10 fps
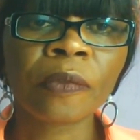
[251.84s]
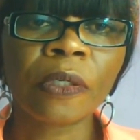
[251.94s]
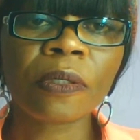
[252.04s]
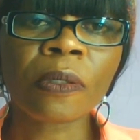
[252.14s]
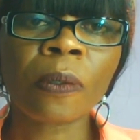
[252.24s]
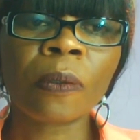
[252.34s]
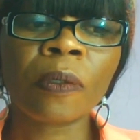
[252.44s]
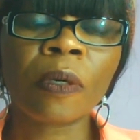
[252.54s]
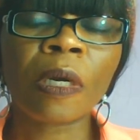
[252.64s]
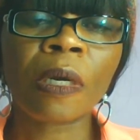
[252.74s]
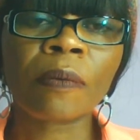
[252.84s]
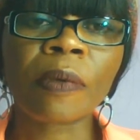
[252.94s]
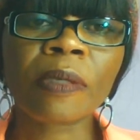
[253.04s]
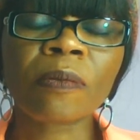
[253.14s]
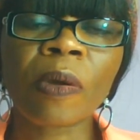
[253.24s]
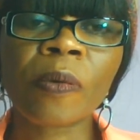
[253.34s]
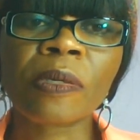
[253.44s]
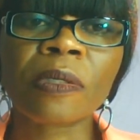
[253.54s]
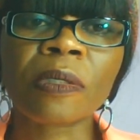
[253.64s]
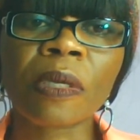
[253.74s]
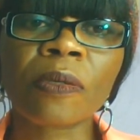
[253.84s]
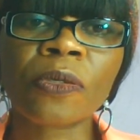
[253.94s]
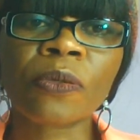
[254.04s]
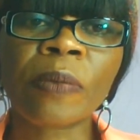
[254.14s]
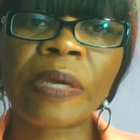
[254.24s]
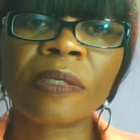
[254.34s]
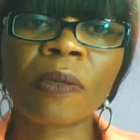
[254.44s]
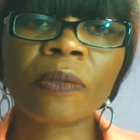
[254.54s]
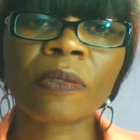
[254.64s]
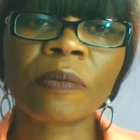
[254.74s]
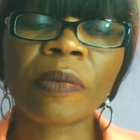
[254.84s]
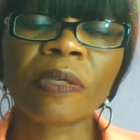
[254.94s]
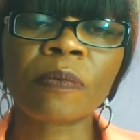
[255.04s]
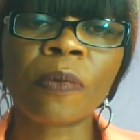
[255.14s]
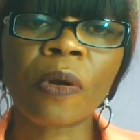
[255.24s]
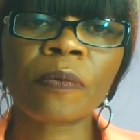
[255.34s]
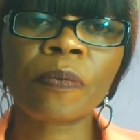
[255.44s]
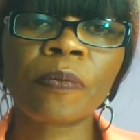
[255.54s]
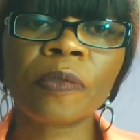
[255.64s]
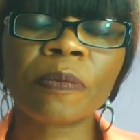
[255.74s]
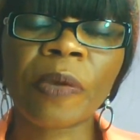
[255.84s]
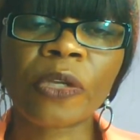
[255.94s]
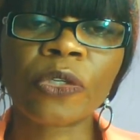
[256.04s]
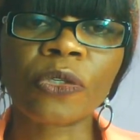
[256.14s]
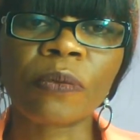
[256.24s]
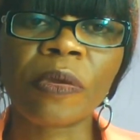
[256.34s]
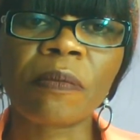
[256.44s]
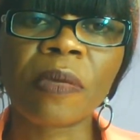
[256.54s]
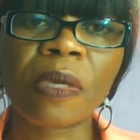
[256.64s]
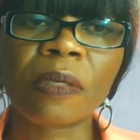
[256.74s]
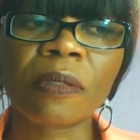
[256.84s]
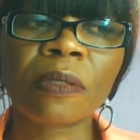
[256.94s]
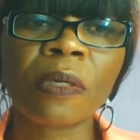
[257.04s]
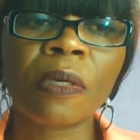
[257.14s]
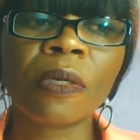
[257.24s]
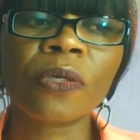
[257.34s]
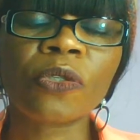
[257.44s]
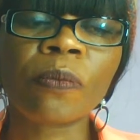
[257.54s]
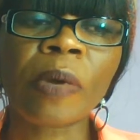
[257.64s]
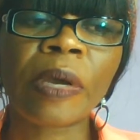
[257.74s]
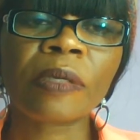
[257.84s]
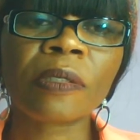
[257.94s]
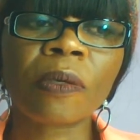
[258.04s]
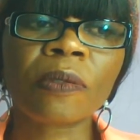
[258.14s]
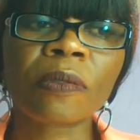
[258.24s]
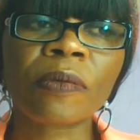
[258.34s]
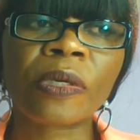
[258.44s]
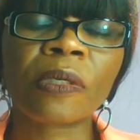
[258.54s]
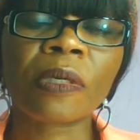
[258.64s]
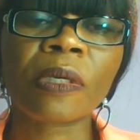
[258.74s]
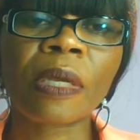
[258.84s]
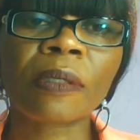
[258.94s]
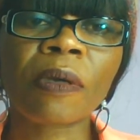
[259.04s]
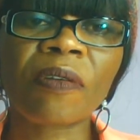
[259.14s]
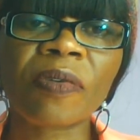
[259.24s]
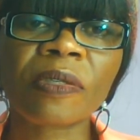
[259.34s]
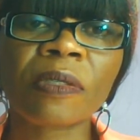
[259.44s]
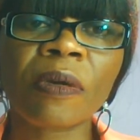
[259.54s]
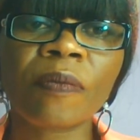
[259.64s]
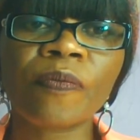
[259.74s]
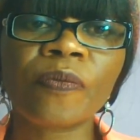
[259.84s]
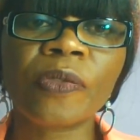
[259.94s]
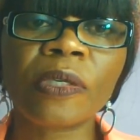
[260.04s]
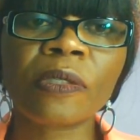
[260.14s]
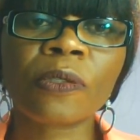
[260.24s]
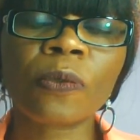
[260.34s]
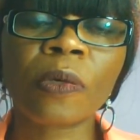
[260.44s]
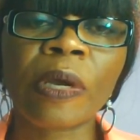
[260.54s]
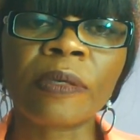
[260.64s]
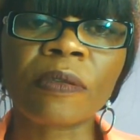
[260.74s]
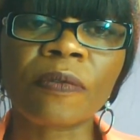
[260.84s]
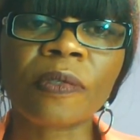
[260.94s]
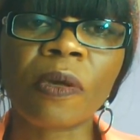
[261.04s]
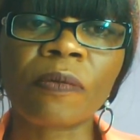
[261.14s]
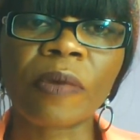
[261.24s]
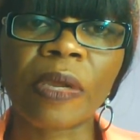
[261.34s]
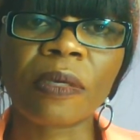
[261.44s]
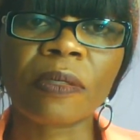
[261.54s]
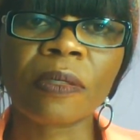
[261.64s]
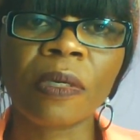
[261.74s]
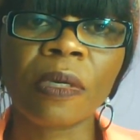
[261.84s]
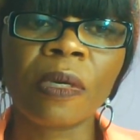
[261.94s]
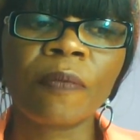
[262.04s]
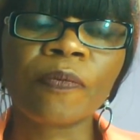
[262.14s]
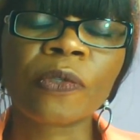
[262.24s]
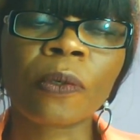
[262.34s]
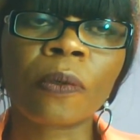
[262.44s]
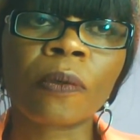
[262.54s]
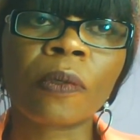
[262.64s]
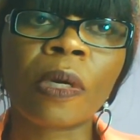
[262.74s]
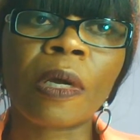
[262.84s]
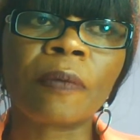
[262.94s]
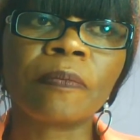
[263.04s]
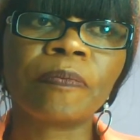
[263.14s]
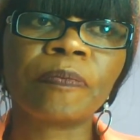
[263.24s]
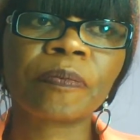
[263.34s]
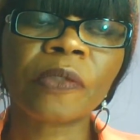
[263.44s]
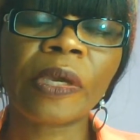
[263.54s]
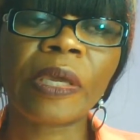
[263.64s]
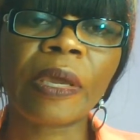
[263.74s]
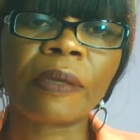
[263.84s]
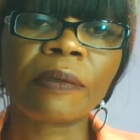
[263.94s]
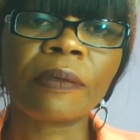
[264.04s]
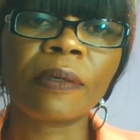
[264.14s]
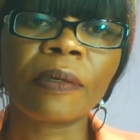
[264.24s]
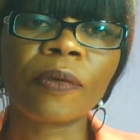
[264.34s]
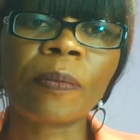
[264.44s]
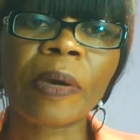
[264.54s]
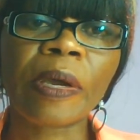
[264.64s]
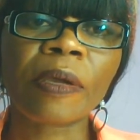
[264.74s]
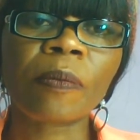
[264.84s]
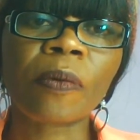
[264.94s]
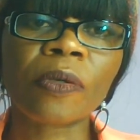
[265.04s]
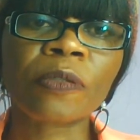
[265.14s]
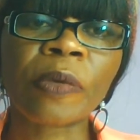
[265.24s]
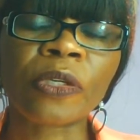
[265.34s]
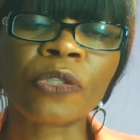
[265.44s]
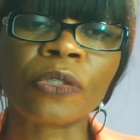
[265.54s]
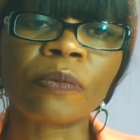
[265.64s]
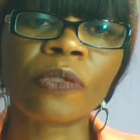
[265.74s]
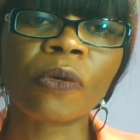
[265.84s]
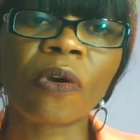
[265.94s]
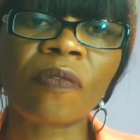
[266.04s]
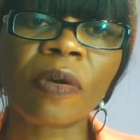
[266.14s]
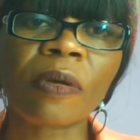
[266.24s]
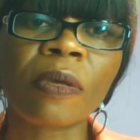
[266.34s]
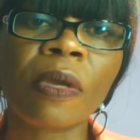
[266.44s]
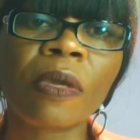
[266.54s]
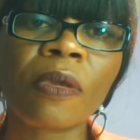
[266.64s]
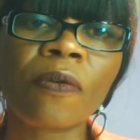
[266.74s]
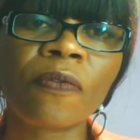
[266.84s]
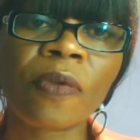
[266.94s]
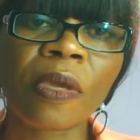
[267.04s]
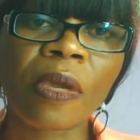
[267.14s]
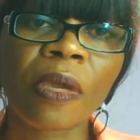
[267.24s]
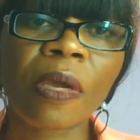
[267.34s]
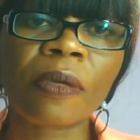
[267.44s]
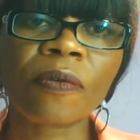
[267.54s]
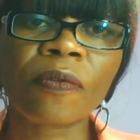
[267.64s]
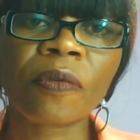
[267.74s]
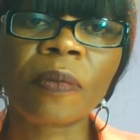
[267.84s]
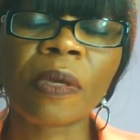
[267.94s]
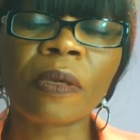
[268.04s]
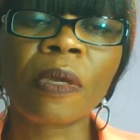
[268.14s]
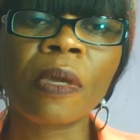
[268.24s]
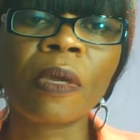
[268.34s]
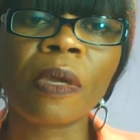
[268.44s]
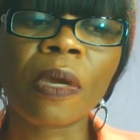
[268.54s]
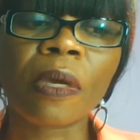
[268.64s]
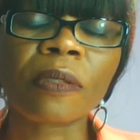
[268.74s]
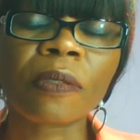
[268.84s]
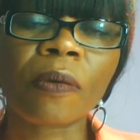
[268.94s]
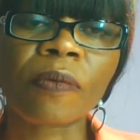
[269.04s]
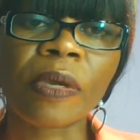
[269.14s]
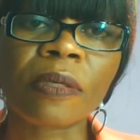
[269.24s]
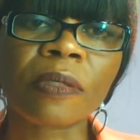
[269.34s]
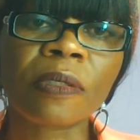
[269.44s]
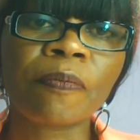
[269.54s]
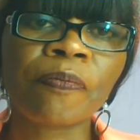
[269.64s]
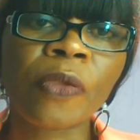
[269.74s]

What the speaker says: So that's why when they said you should buy sunscreen that is broad spectrum, it means you should buy sunscreen that covers these two kinds of sun rays. So again, you buy a broad spectrum to cover UVA and UVB sun rays.